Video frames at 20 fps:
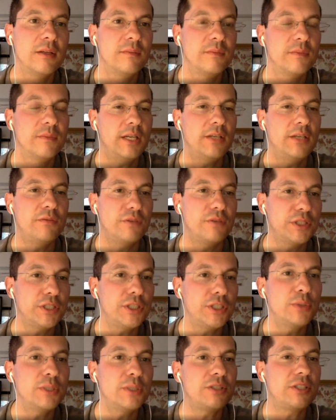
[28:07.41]
Mm-hmm. And for
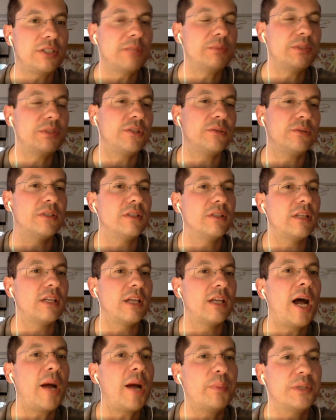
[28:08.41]
you, it seems you did
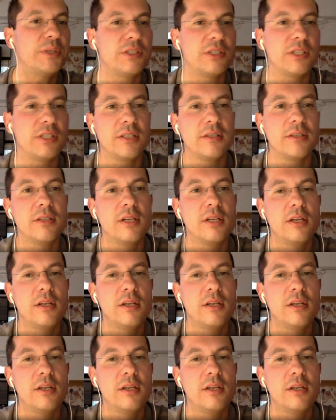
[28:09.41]
the opposite.